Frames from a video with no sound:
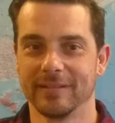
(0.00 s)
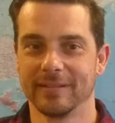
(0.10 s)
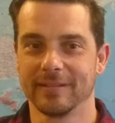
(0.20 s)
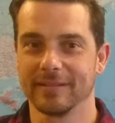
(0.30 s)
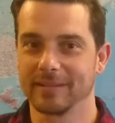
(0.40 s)

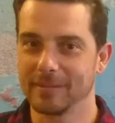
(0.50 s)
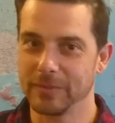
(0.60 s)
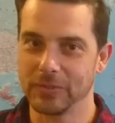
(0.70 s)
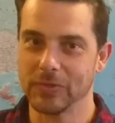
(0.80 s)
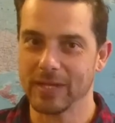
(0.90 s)
Until we talk
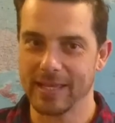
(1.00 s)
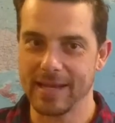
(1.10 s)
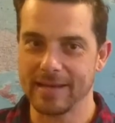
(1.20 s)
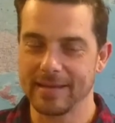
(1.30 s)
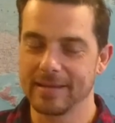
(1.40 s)
again,
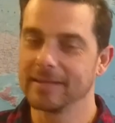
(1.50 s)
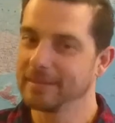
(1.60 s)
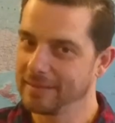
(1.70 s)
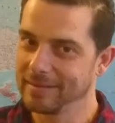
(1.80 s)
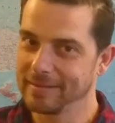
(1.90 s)

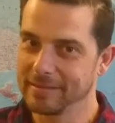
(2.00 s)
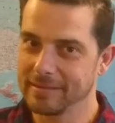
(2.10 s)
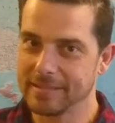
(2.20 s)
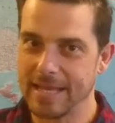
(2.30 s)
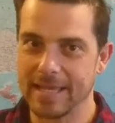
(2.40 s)

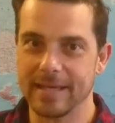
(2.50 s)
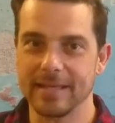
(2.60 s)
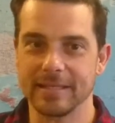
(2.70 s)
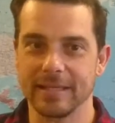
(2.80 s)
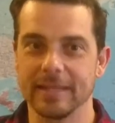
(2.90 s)
take it
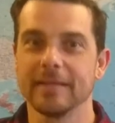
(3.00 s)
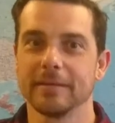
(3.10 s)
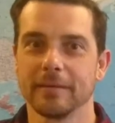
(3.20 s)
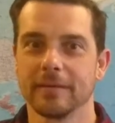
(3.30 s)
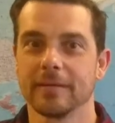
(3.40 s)
easy.
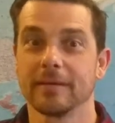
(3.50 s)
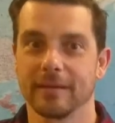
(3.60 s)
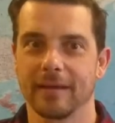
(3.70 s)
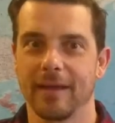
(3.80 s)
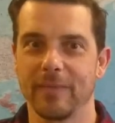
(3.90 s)

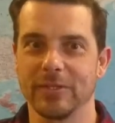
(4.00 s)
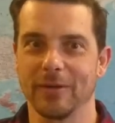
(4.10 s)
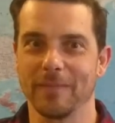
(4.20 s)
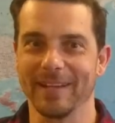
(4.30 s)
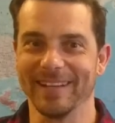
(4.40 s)
Happy shopping.